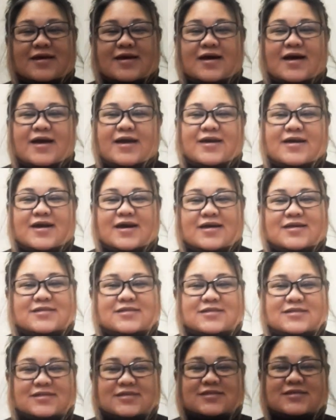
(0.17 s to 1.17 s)
Hi guys,
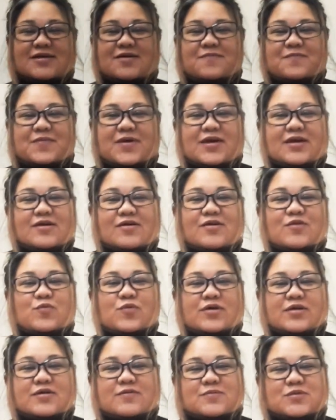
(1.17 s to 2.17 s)
this is Sam Baker and
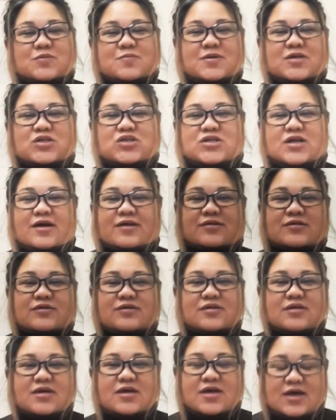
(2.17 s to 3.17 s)
welcome to my
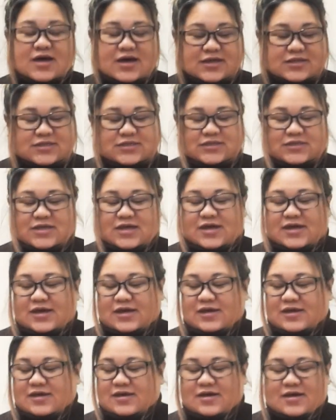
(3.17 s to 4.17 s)
channel. And
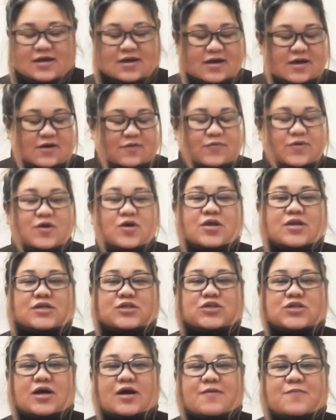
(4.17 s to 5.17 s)
today we're gonna
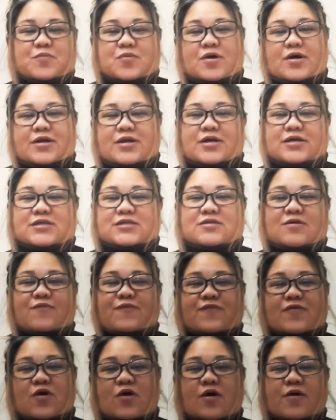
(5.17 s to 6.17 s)
try products
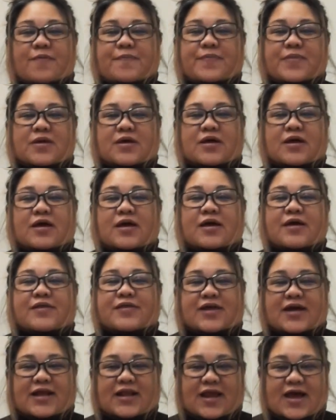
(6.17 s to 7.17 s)
from
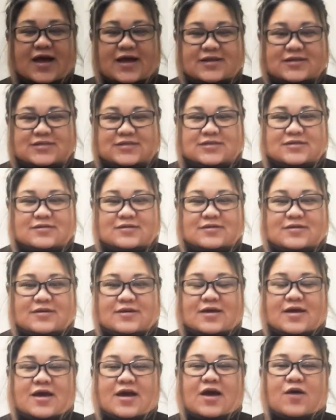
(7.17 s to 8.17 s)
Thailand.
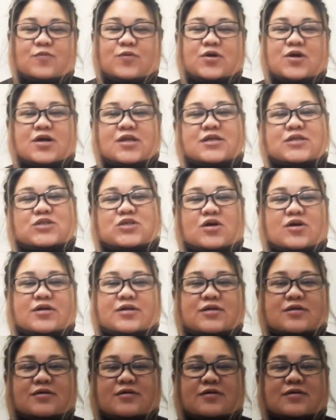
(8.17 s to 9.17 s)
And we're gonna talk
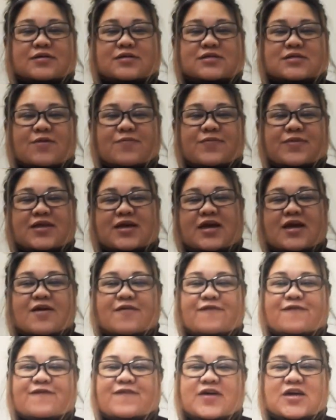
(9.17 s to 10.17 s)
something
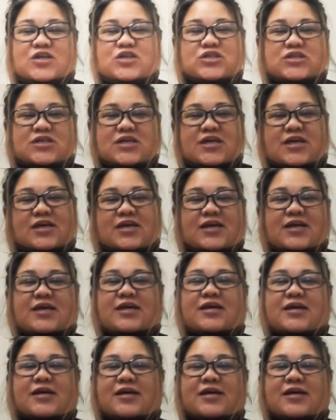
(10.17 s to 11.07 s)
fishy.